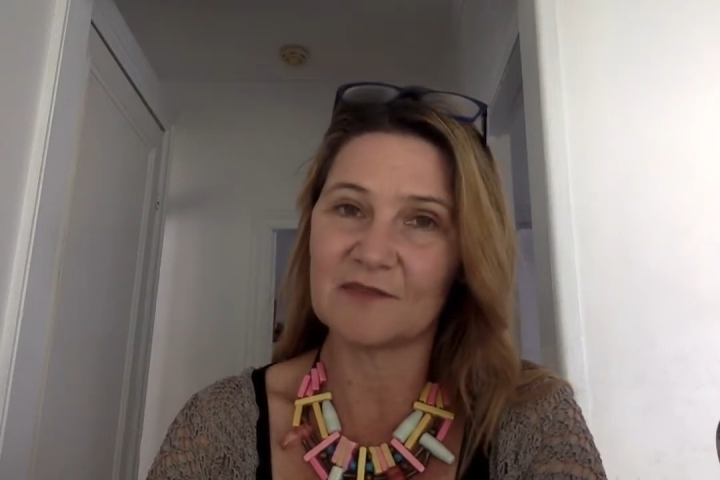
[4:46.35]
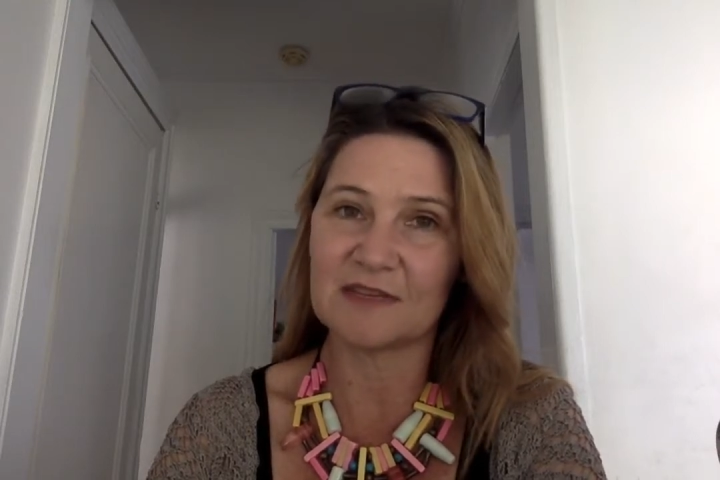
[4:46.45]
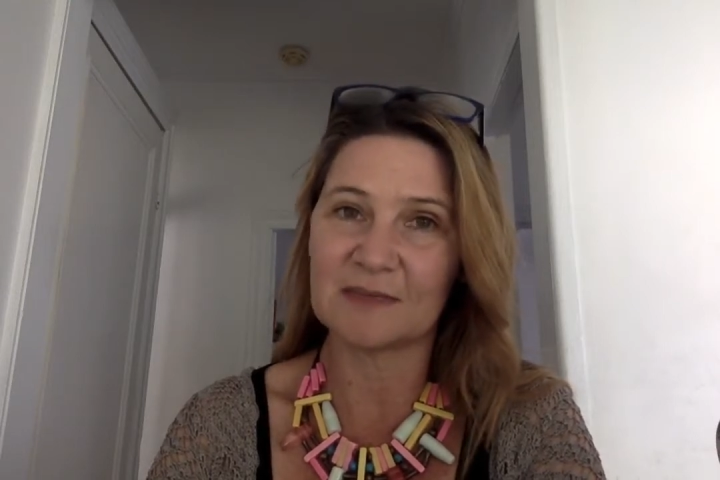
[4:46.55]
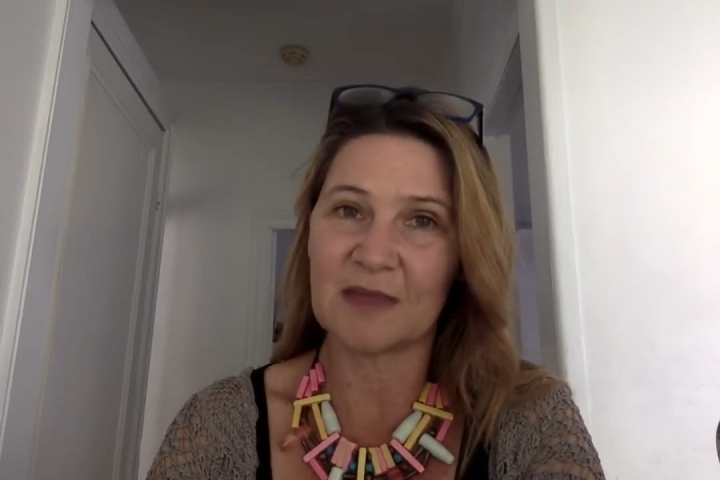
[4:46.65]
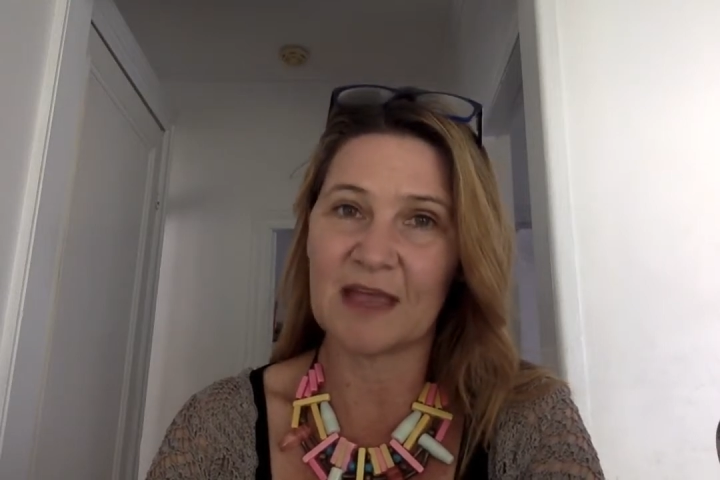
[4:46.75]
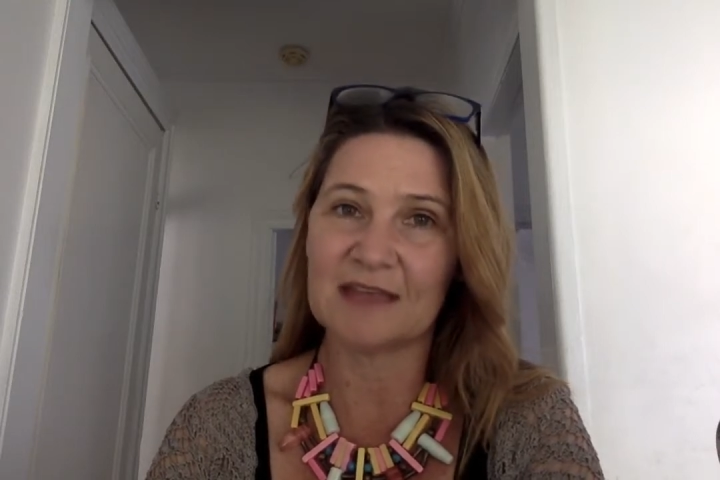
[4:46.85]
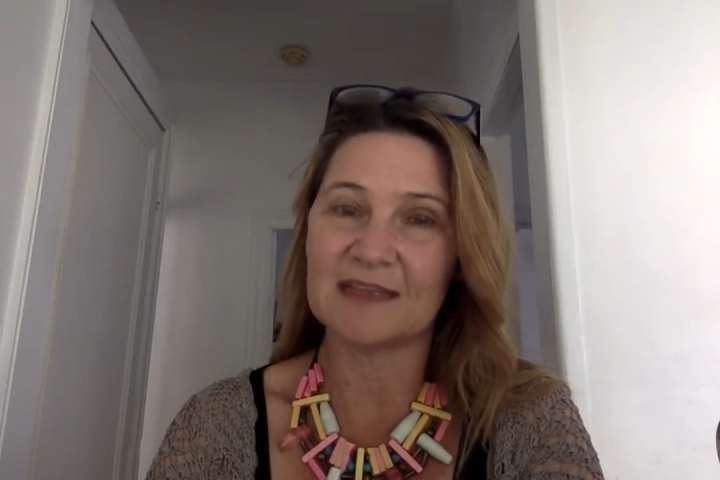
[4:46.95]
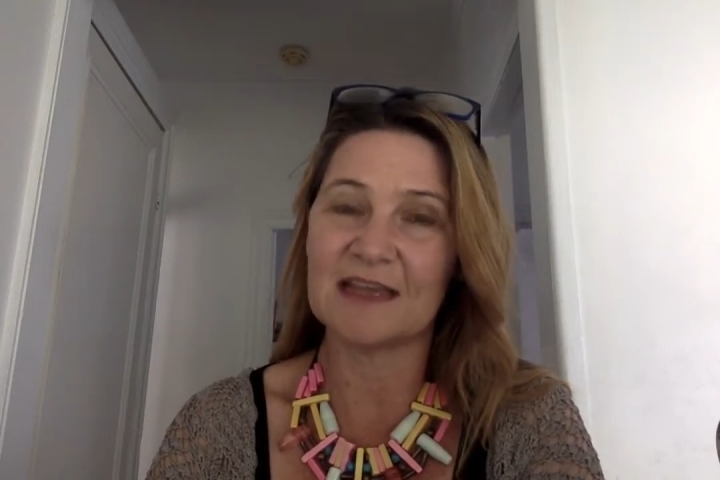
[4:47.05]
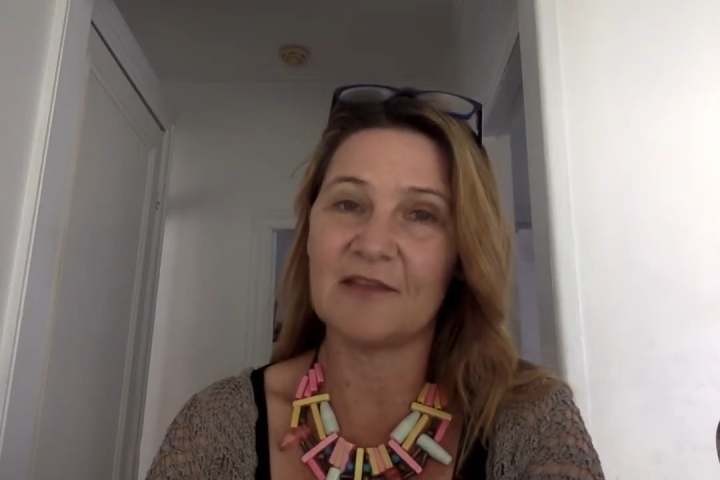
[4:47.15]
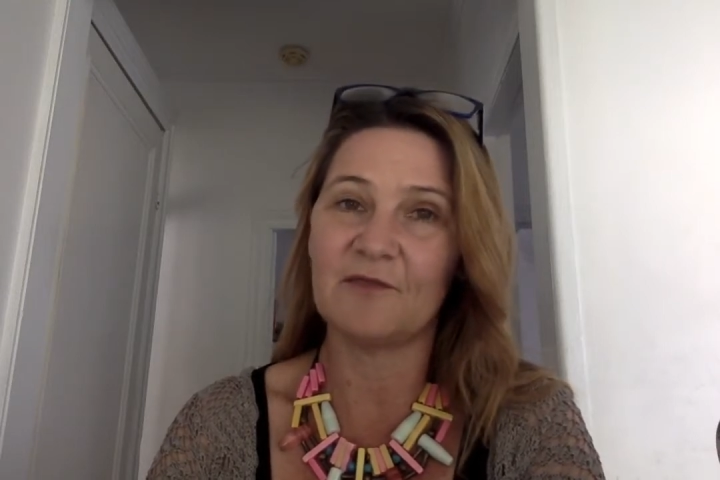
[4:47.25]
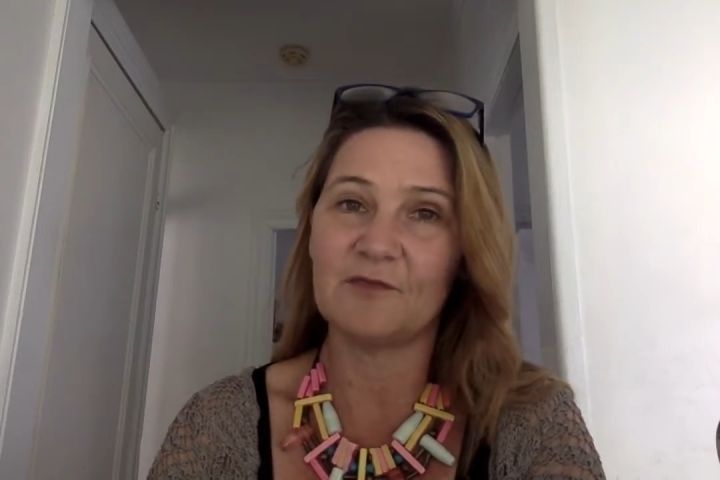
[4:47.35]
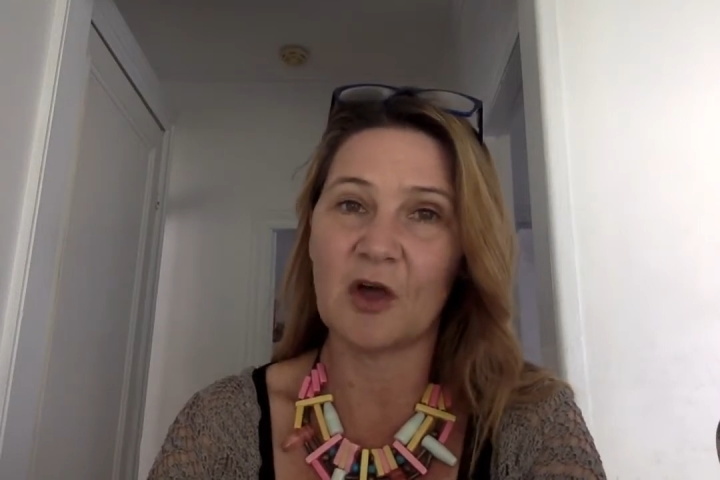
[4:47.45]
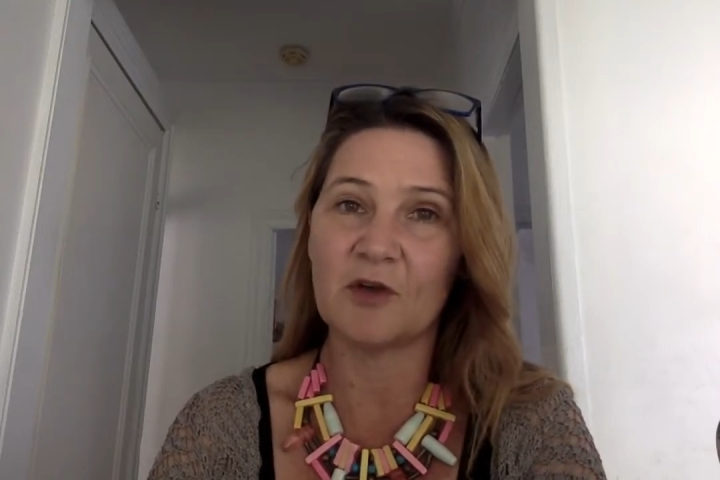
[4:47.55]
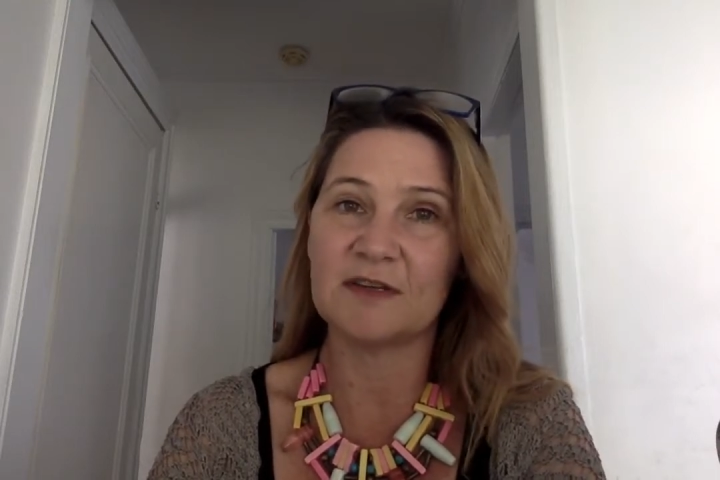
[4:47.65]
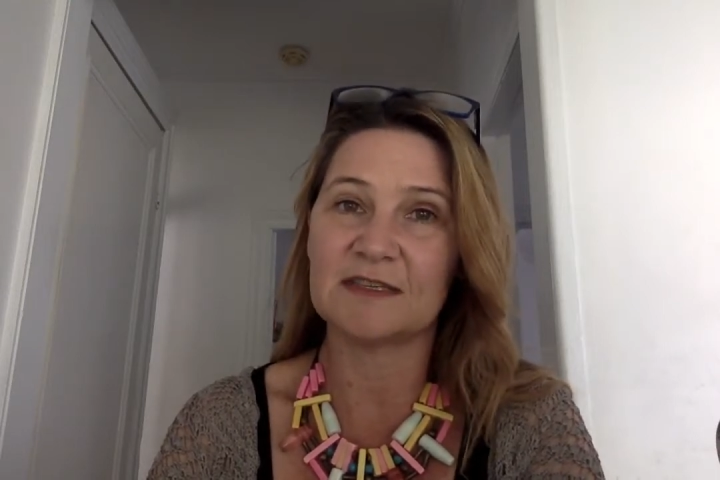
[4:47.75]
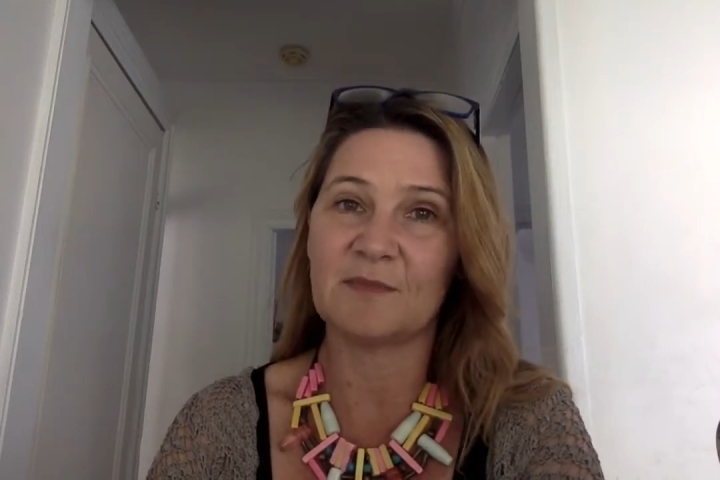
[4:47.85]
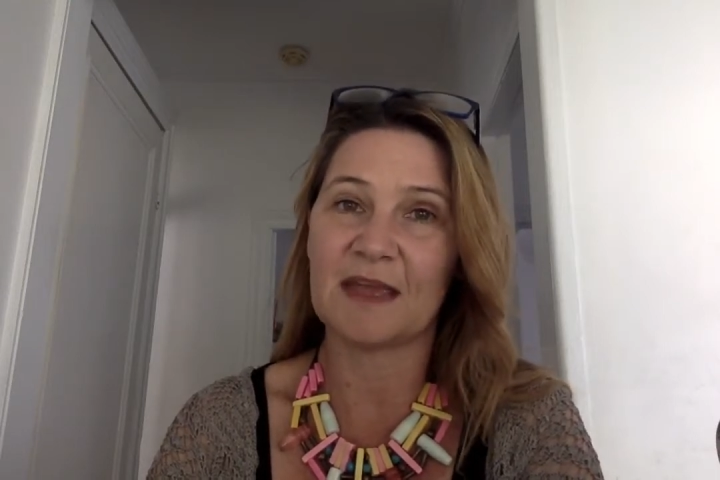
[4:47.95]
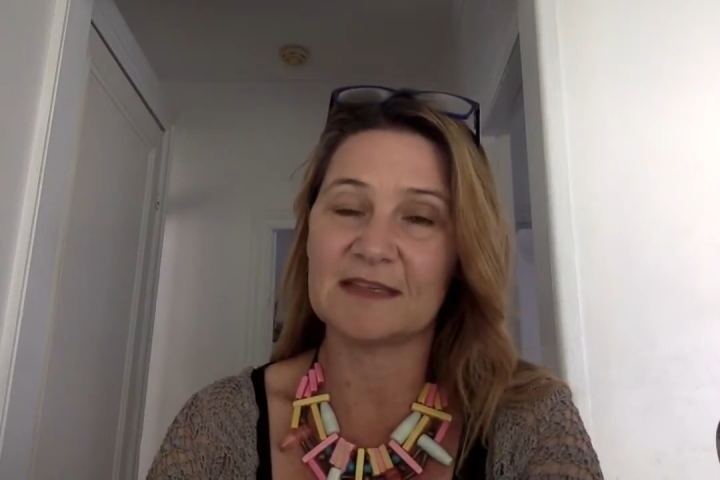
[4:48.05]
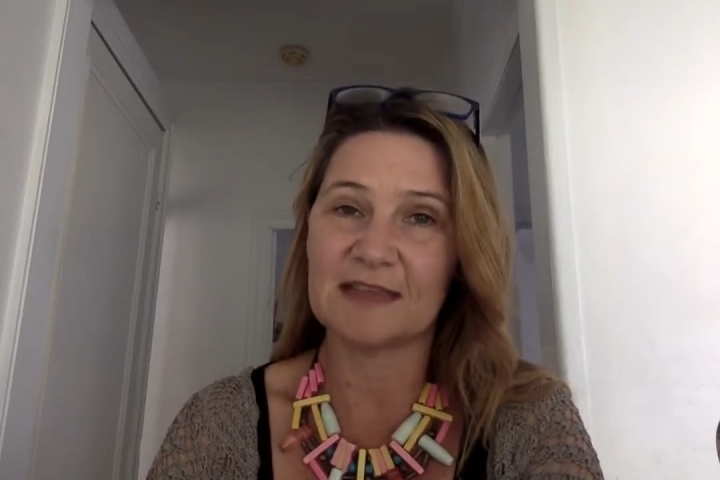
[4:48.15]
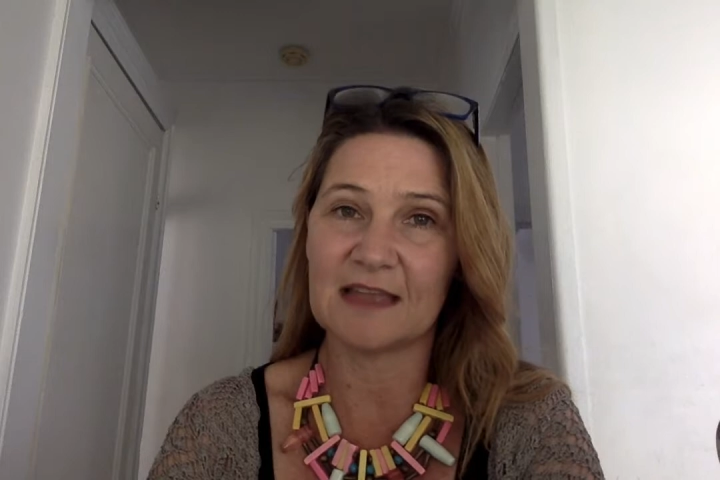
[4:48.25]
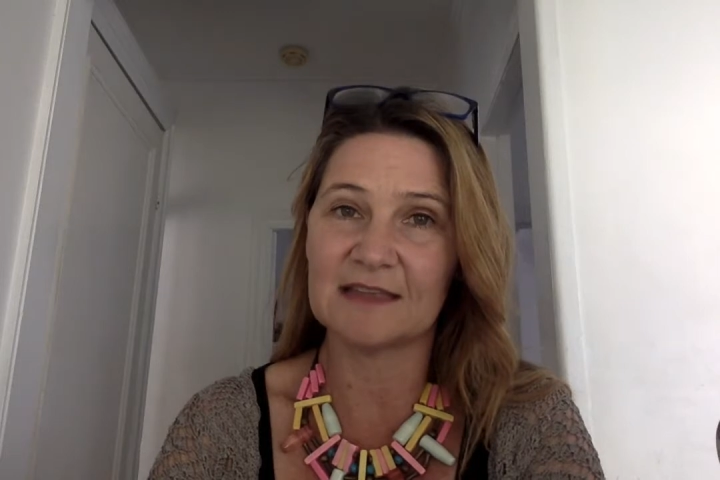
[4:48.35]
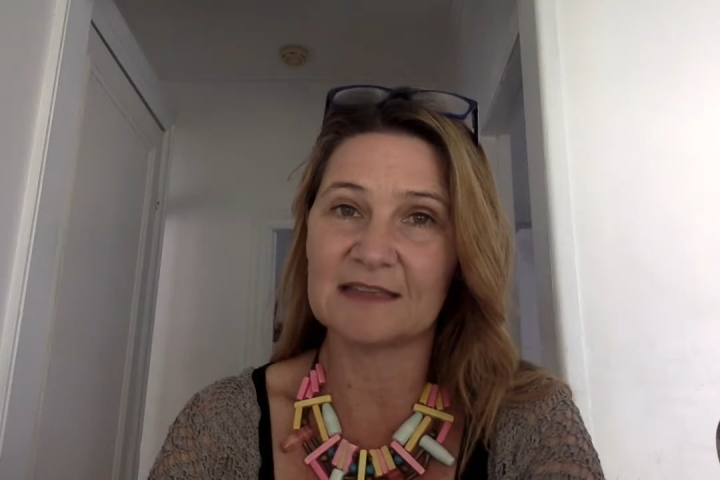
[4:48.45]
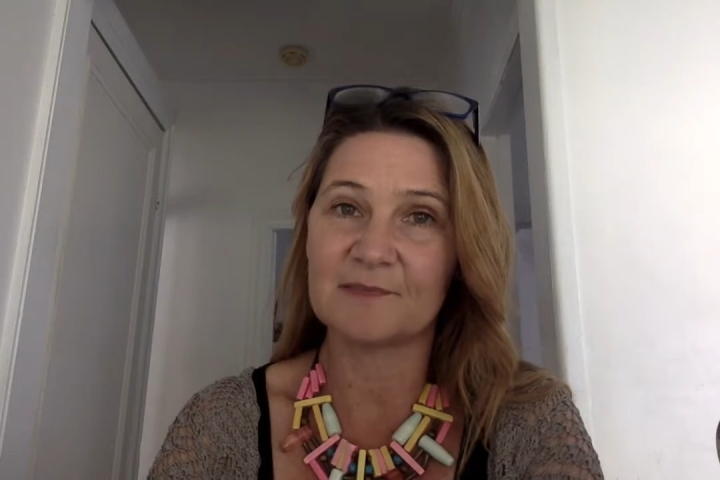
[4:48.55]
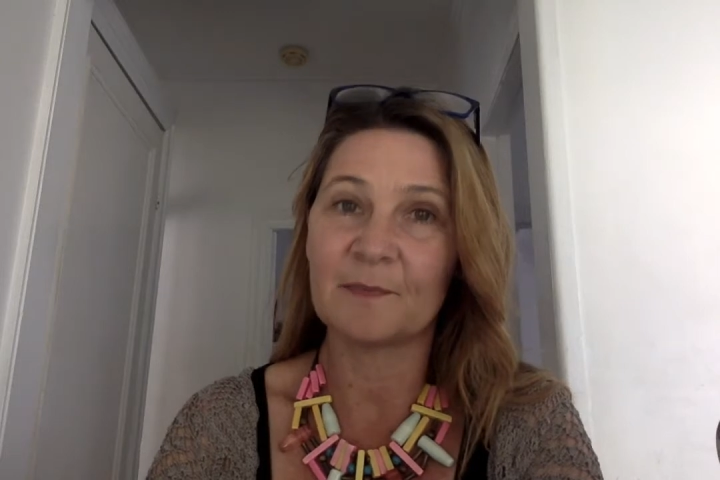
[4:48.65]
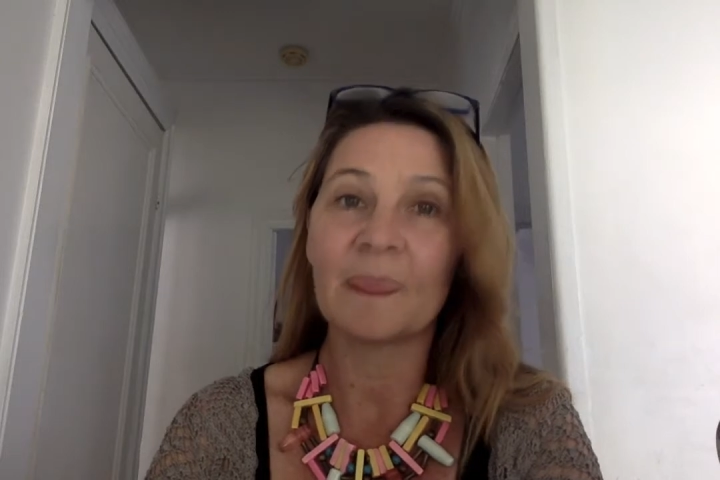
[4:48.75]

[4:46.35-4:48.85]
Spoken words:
does my essay flow? Does it make sense?